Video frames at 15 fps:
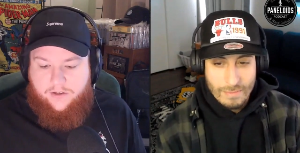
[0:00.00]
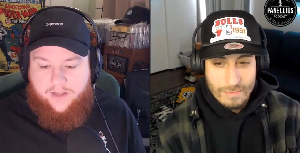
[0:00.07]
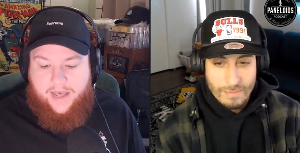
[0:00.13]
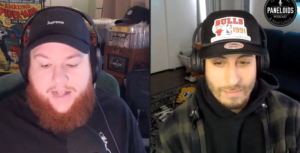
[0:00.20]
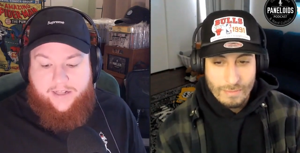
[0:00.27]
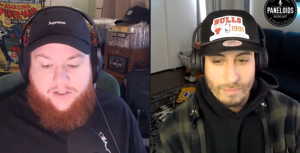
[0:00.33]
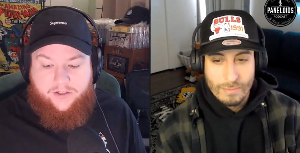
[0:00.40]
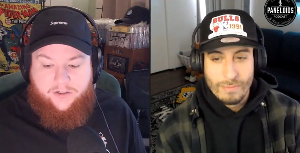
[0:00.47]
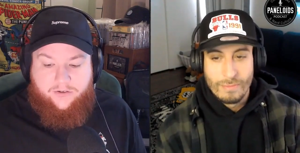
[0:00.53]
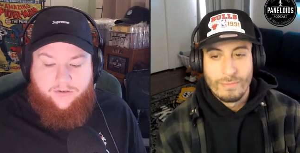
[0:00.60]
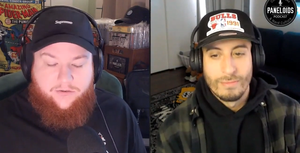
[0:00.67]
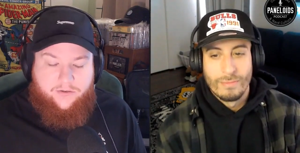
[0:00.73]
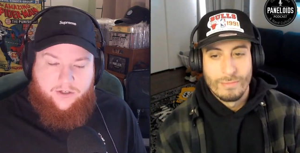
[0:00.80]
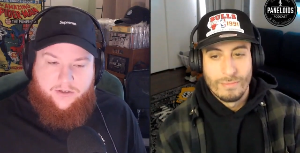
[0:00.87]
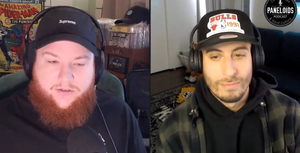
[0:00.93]
Speaker 1: So that
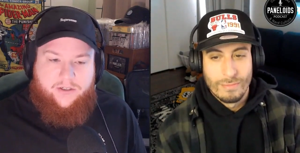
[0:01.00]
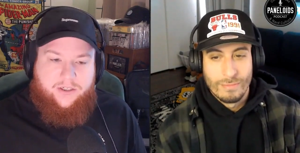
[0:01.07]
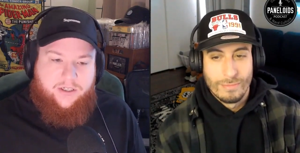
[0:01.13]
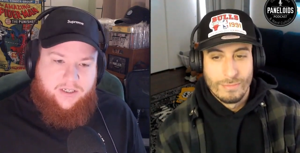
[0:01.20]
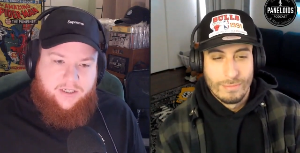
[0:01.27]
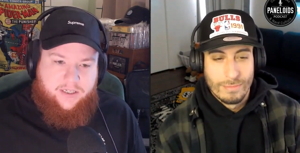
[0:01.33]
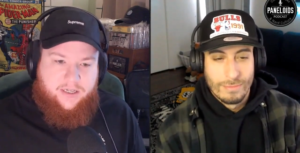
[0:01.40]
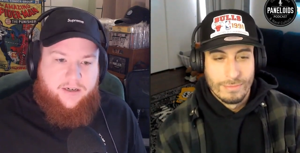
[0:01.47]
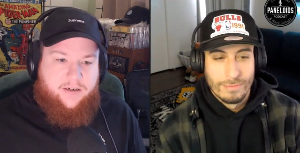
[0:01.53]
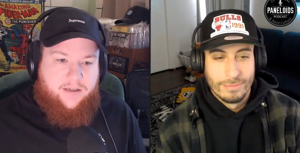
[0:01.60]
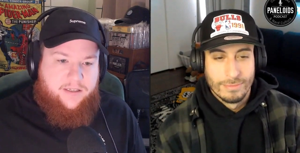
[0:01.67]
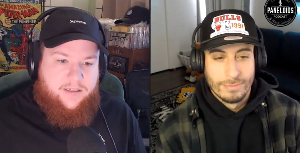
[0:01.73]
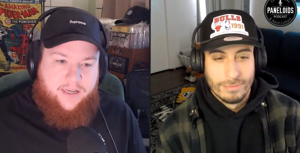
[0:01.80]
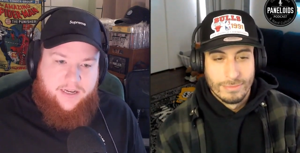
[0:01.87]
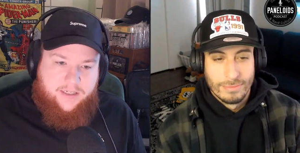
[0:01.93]
suit too is just sick.
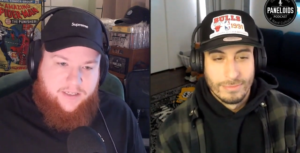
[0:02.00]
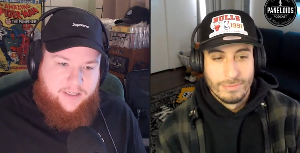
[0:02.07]
It's like